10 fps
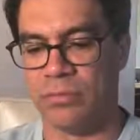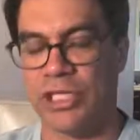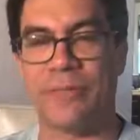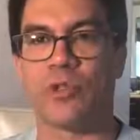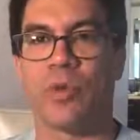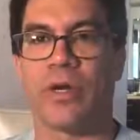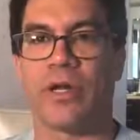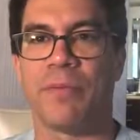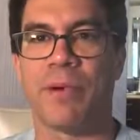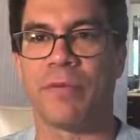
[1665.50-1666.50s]
James
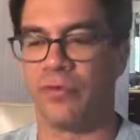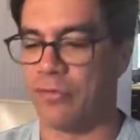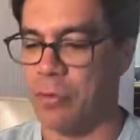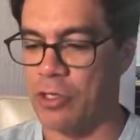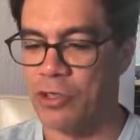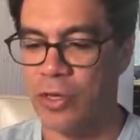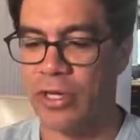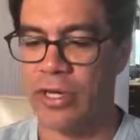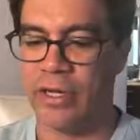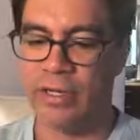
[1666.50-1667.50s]
Swanwick. I remember he was from
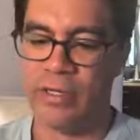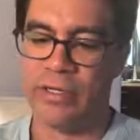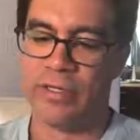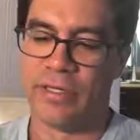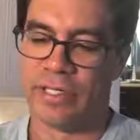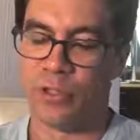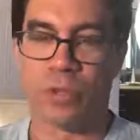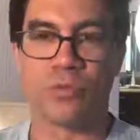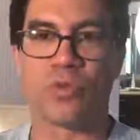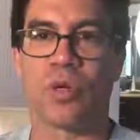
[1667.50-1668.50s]
Australia. I
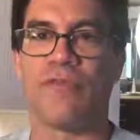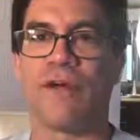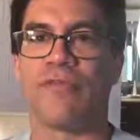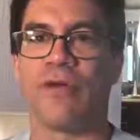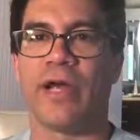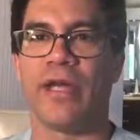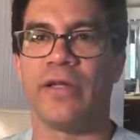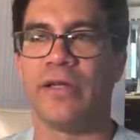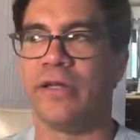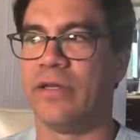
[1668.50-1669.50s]
told him it was 25
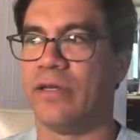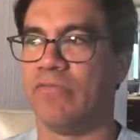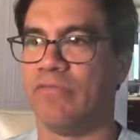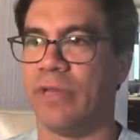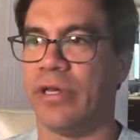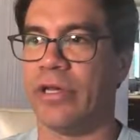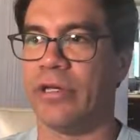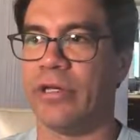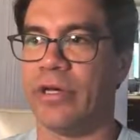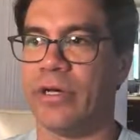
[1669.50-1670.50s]
grand,
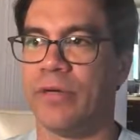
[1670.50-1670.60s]
and